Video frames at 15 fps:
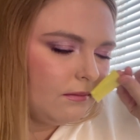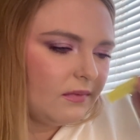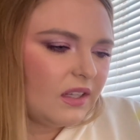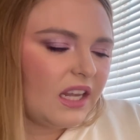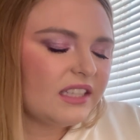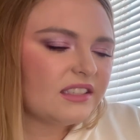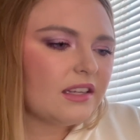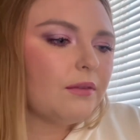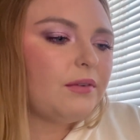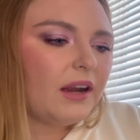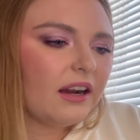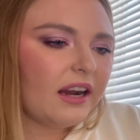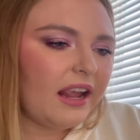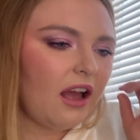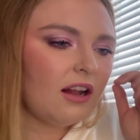it's a
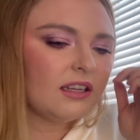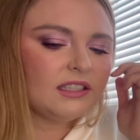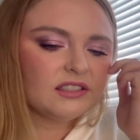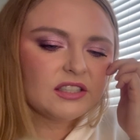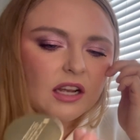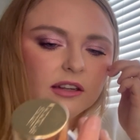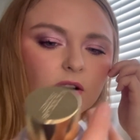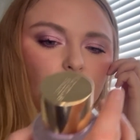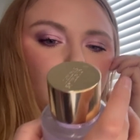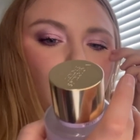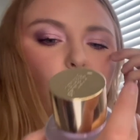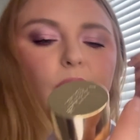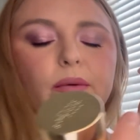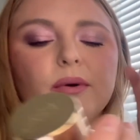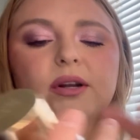very honeysuckle
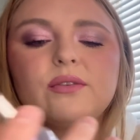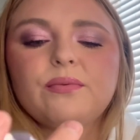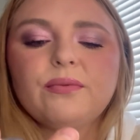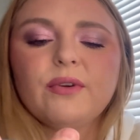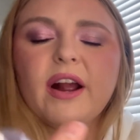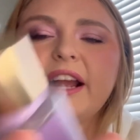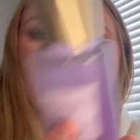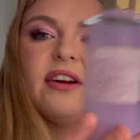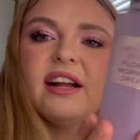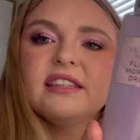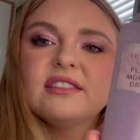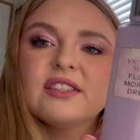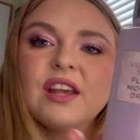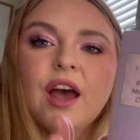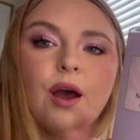forward
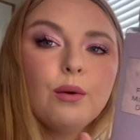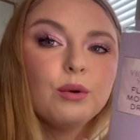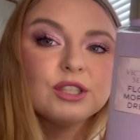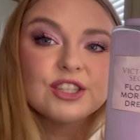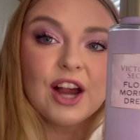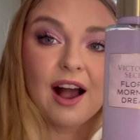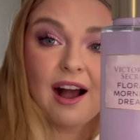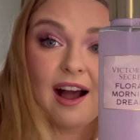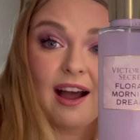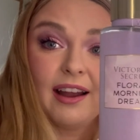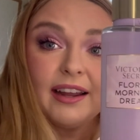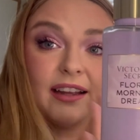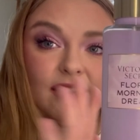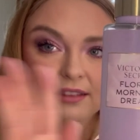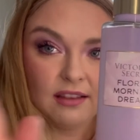fragrance, which
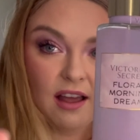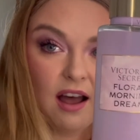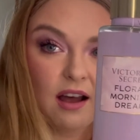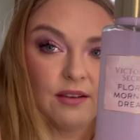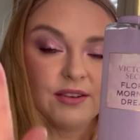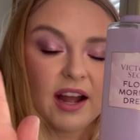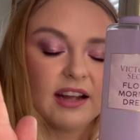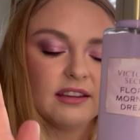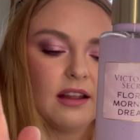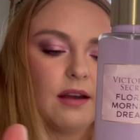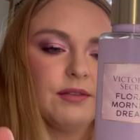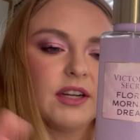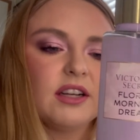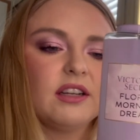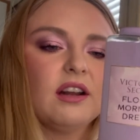I love. I love
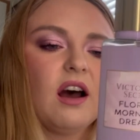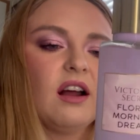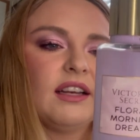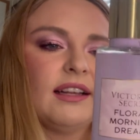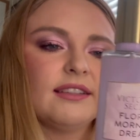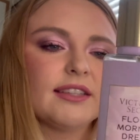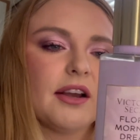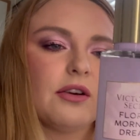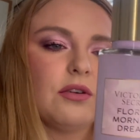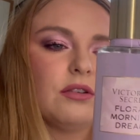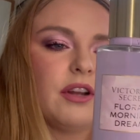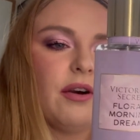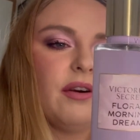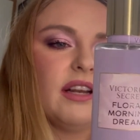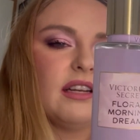a good honeysuckle
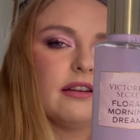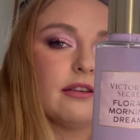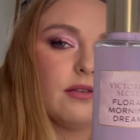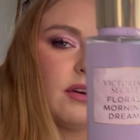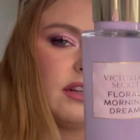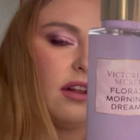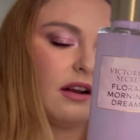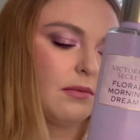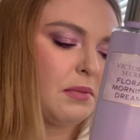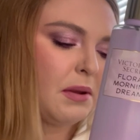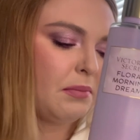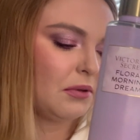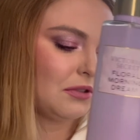note, and I know a lot of people